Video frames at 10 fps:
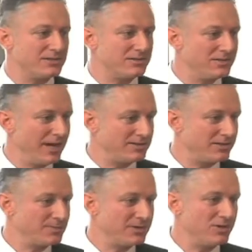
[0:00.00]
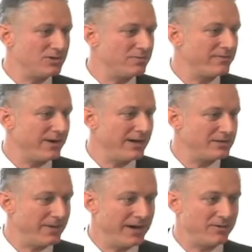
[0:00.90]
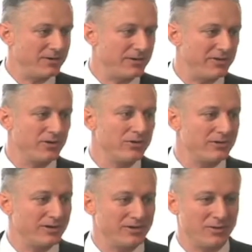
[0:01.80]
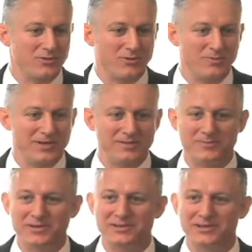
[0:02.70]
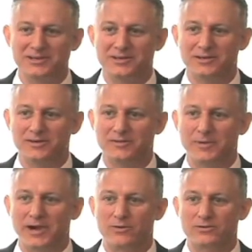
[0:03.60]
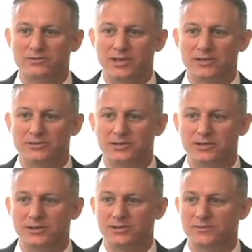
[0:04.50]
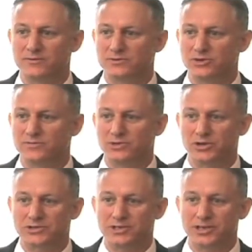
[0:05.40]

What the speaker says: That substation provides about a third, don't quote me, but of the power that serves New York City.